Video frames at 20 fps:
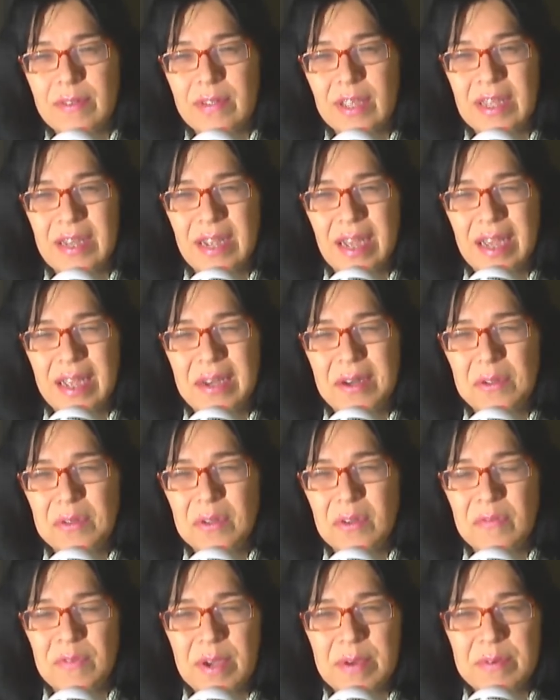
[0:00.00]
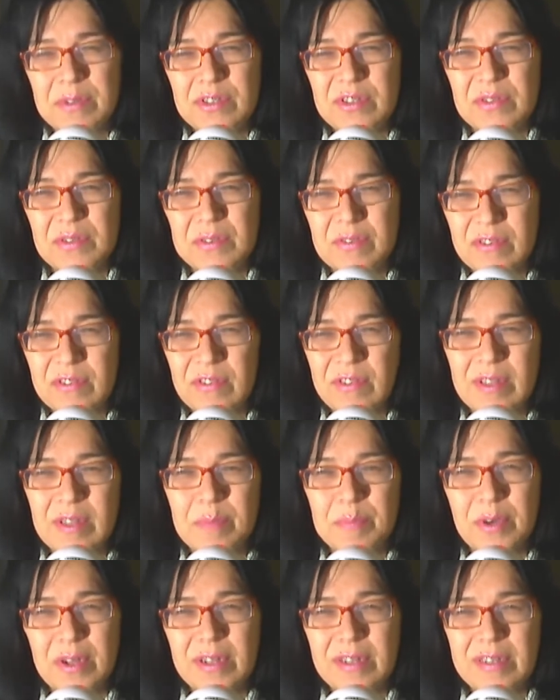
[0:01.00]
And I don't know if I was so interested in
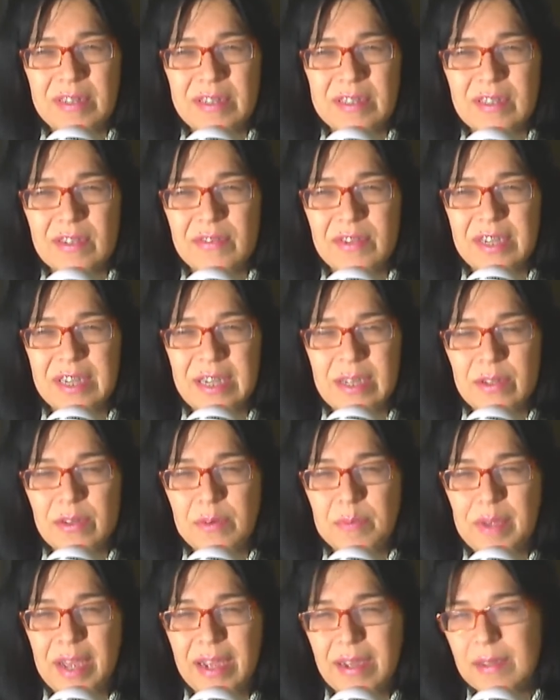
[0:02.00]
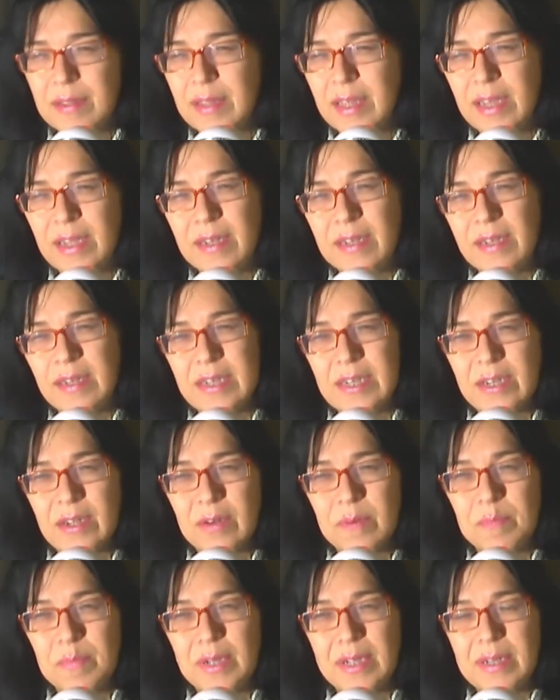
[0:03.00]
the politics of it either back then, you
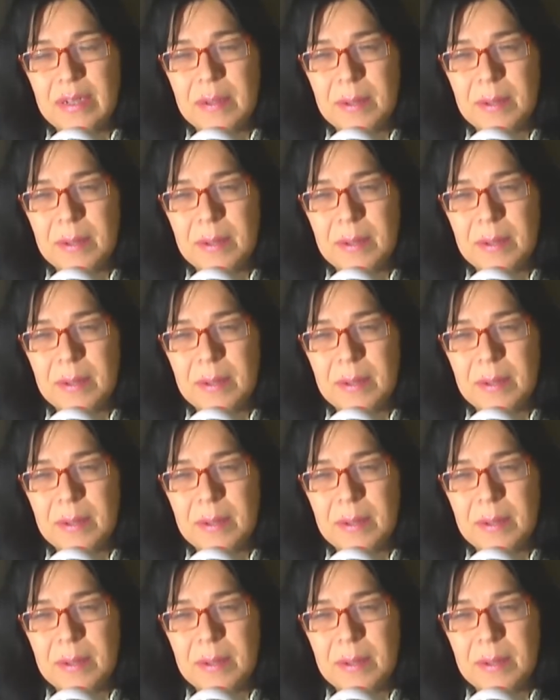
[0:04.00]
know, but